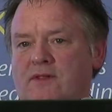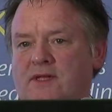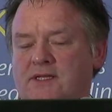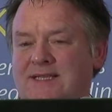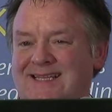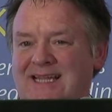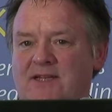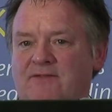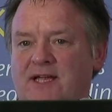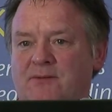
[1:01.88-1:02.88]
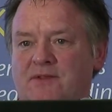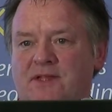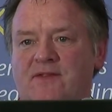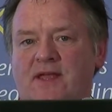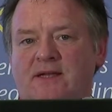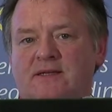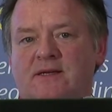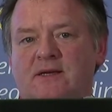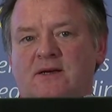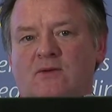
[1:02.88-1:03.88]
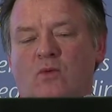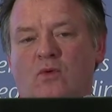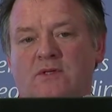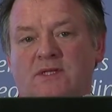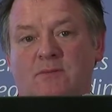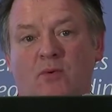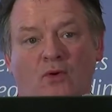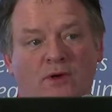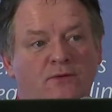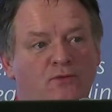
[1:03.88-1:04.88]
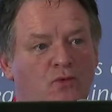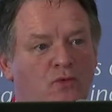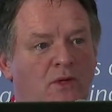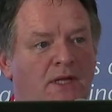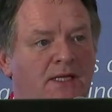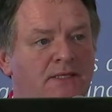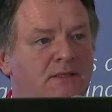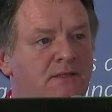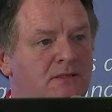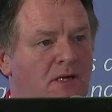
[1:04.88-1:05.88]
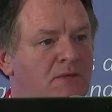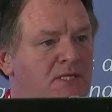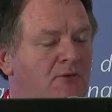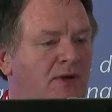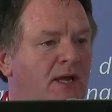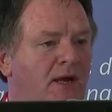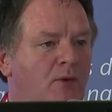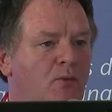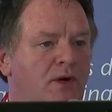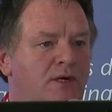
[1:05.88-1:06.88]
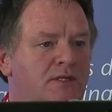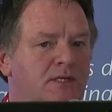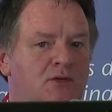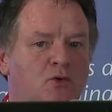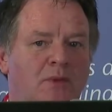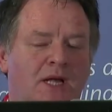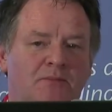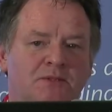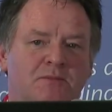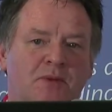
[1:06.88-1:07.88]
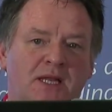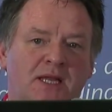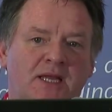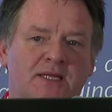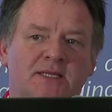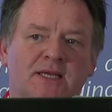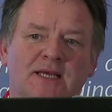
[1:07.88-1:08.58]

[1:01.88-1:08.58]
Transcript: things identified within that was the important role that domiciliary care workers and home helps played